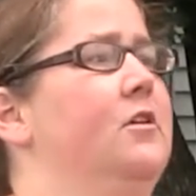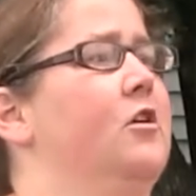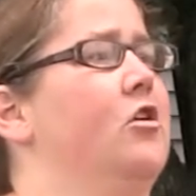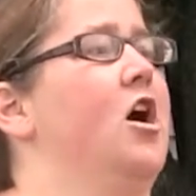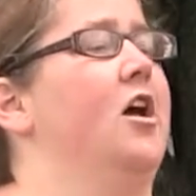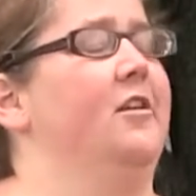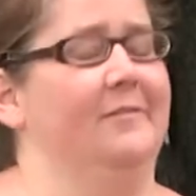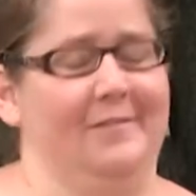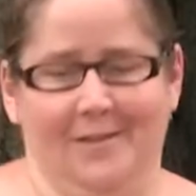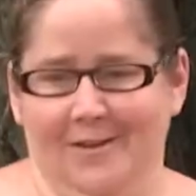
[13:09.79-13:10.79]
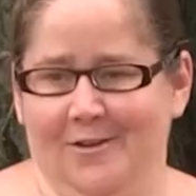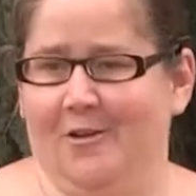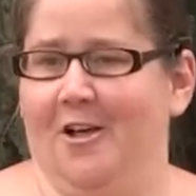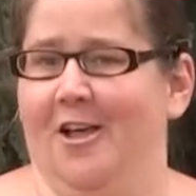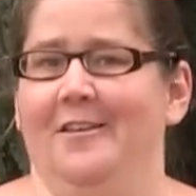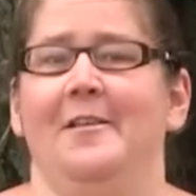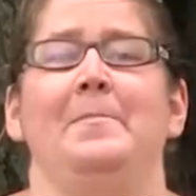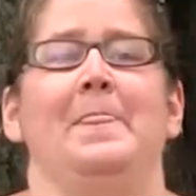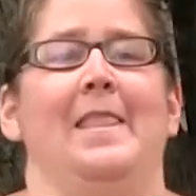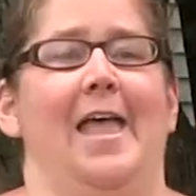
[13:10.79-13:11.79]
Kokon.
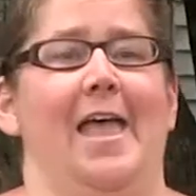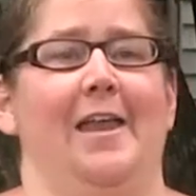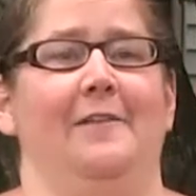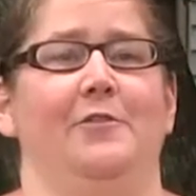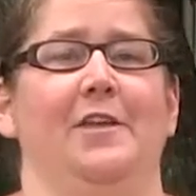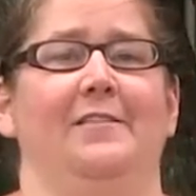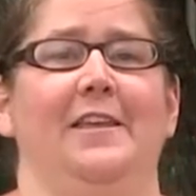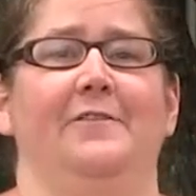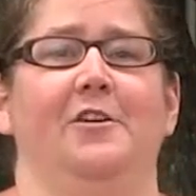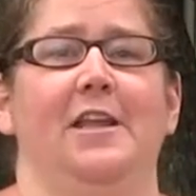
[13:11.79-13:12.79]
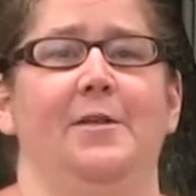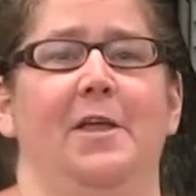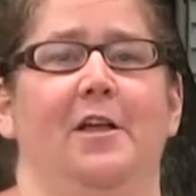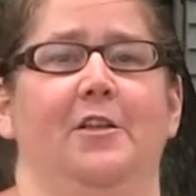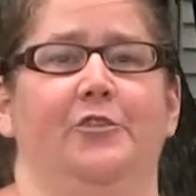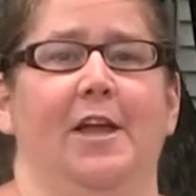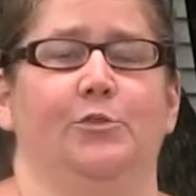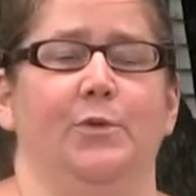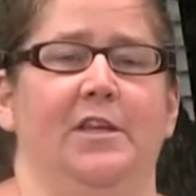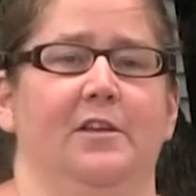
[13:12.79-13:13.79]
And if you leave your email
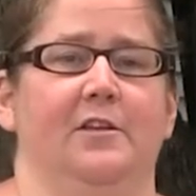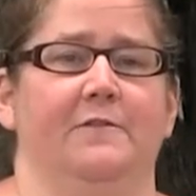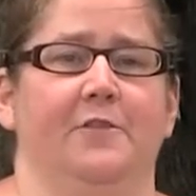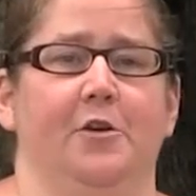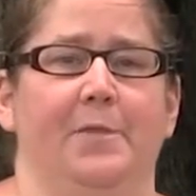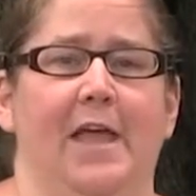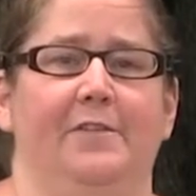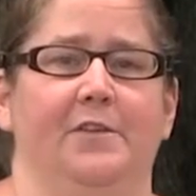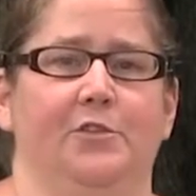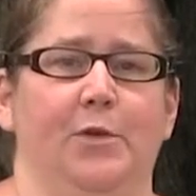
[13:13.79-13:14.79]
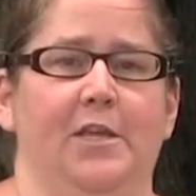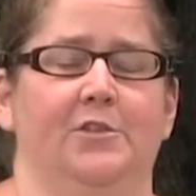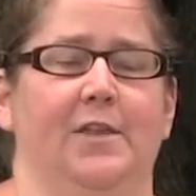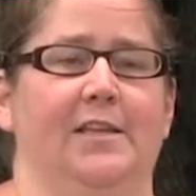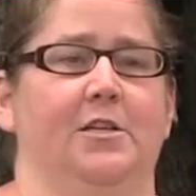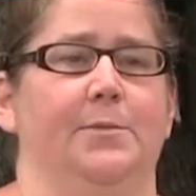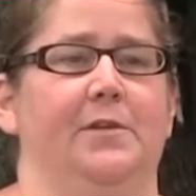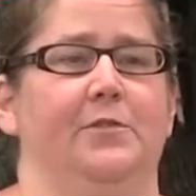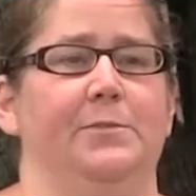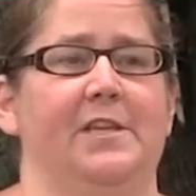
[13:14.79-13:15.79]
address, we can confirm that this week. So that's going to
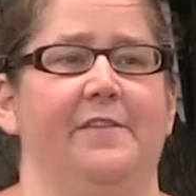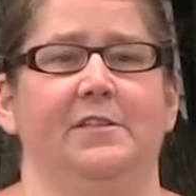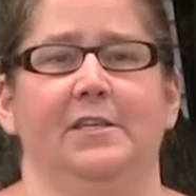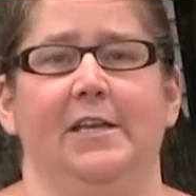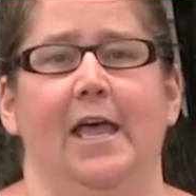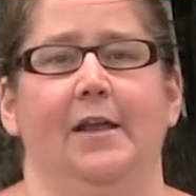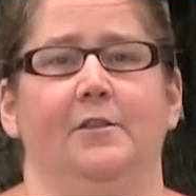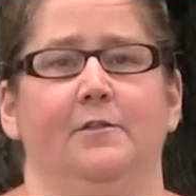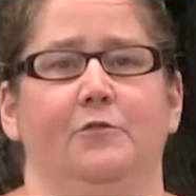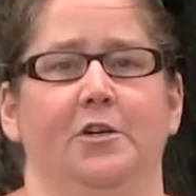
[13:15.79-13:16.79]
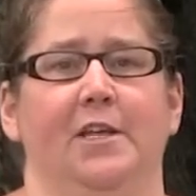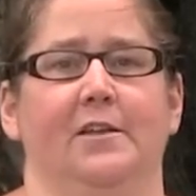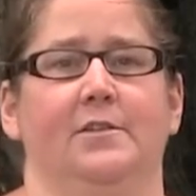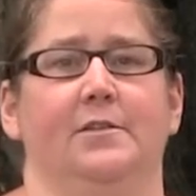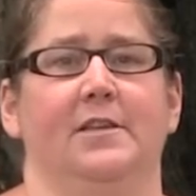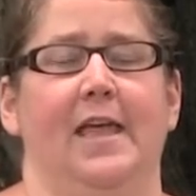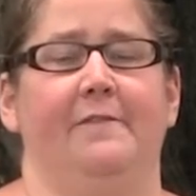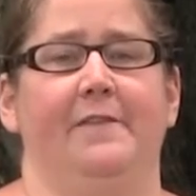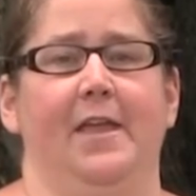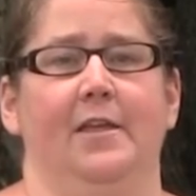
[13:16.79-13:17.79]
be from 7 to 9 at the Vortex
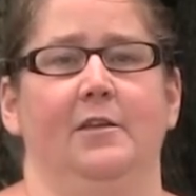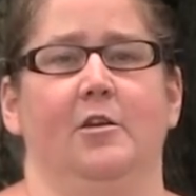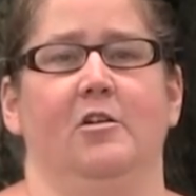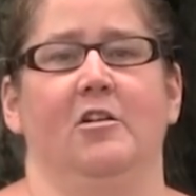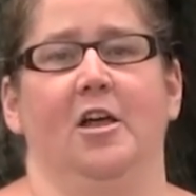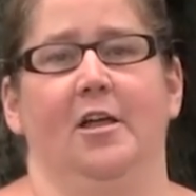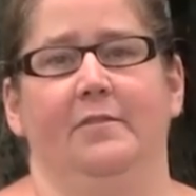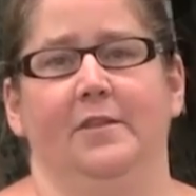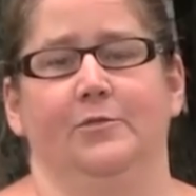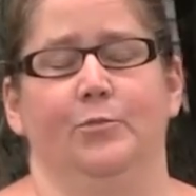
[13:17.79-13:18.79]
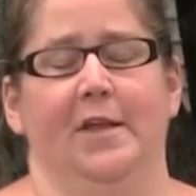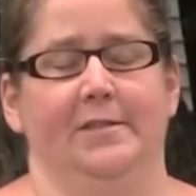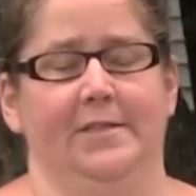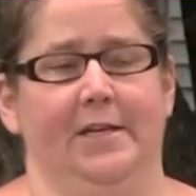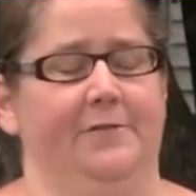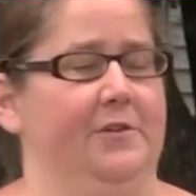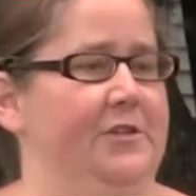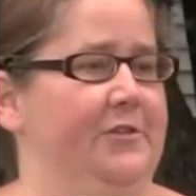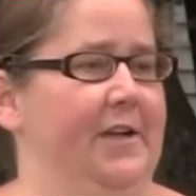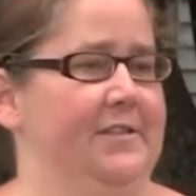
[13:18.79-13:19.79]
Cafe in Kokon this Wednesday if you're
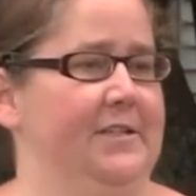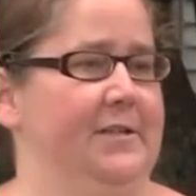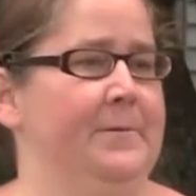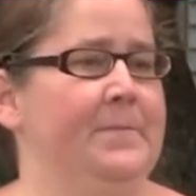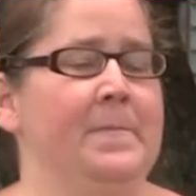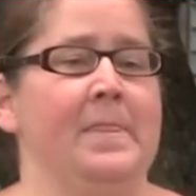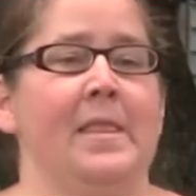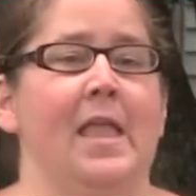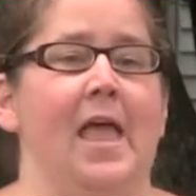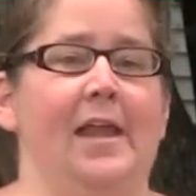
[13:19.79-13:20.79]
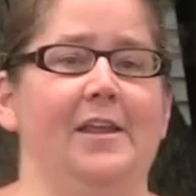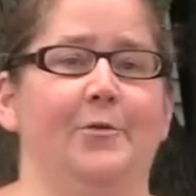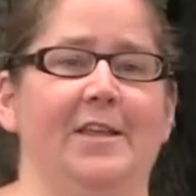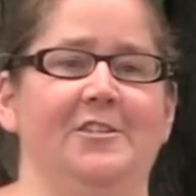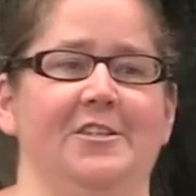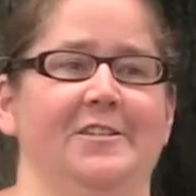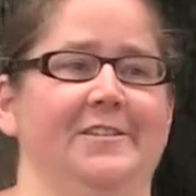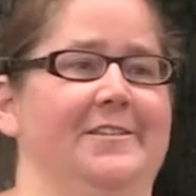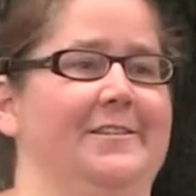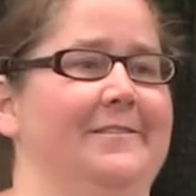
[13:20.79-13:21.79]
interested. Any questions?